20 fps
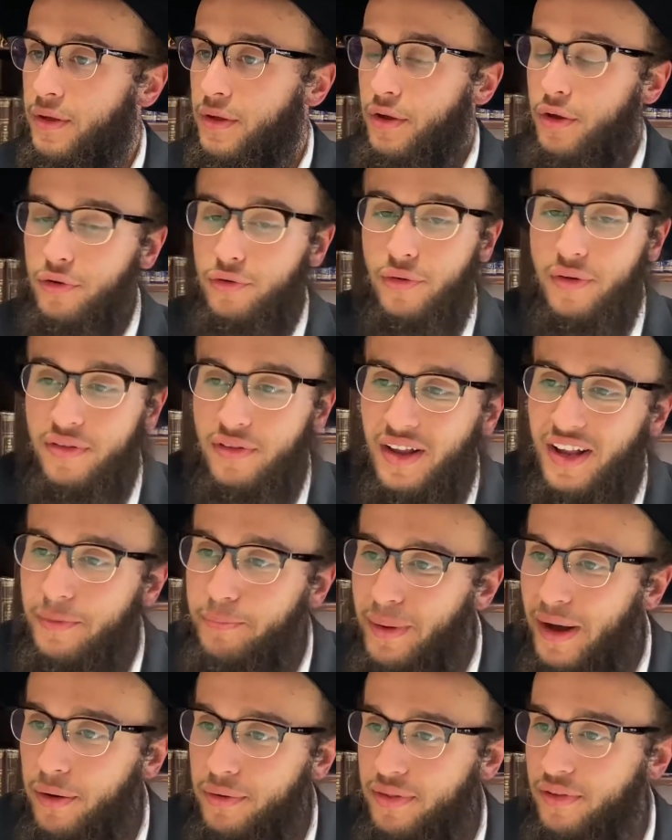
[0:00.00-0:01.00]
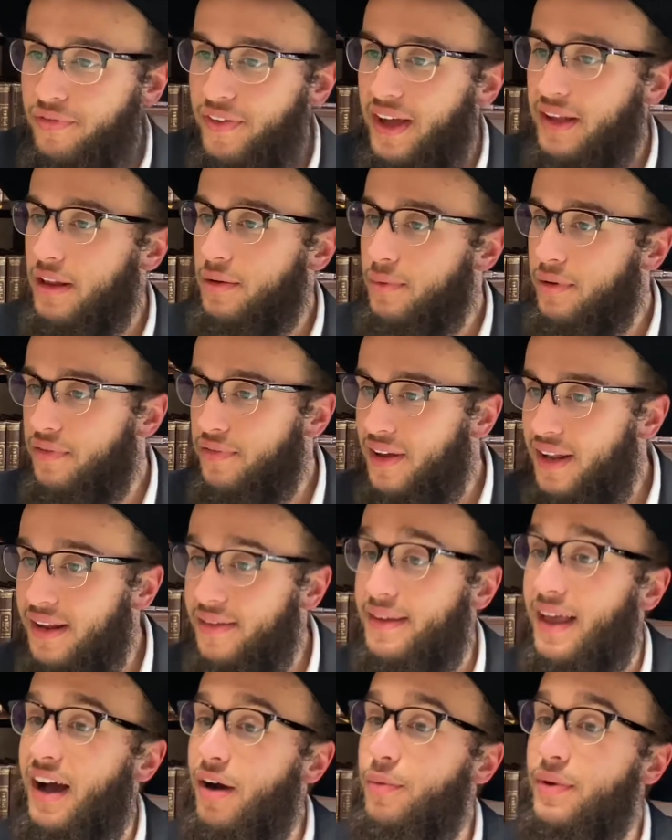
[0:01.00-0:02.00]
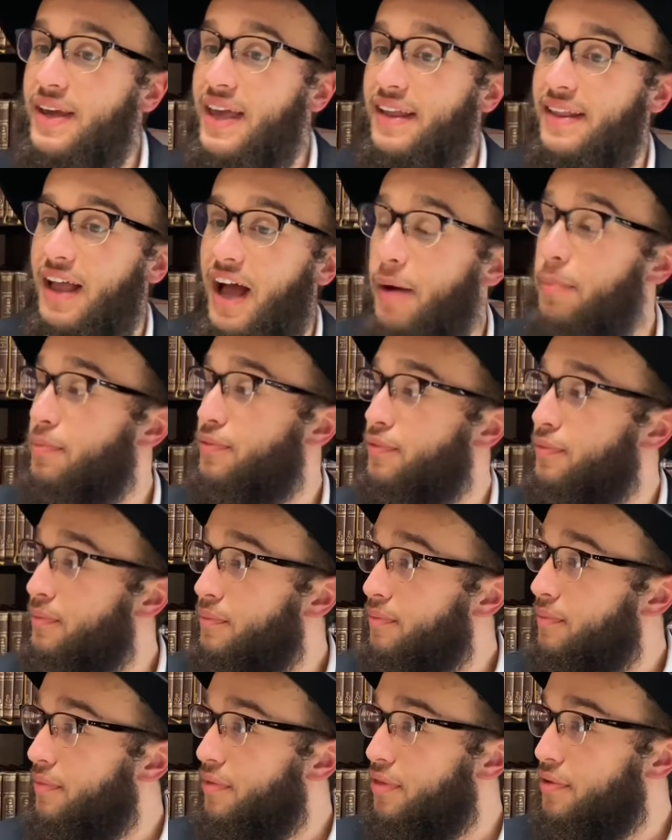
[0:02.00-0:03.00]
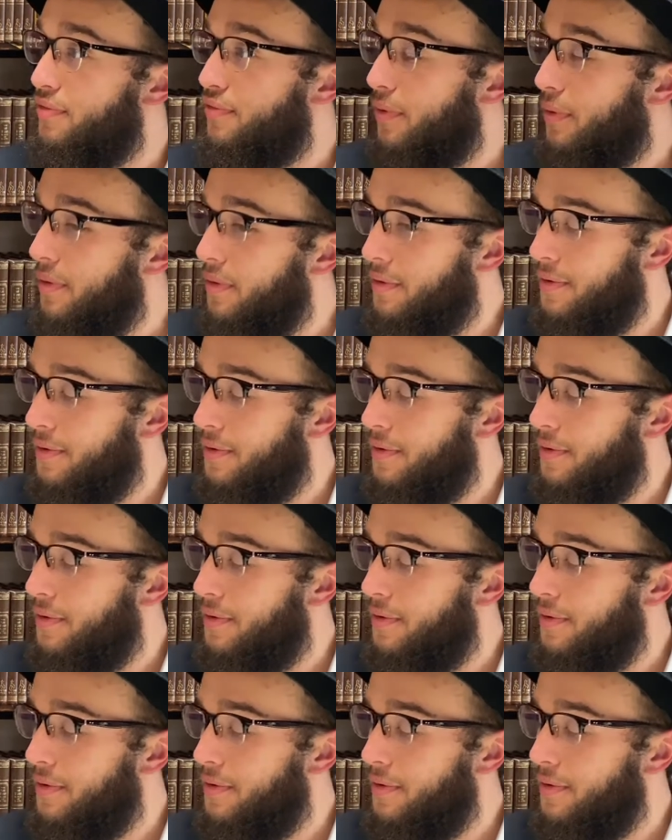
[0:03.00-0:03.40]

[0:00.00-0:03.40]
So it's not about the fact that we fell, it's how we get up from the fall.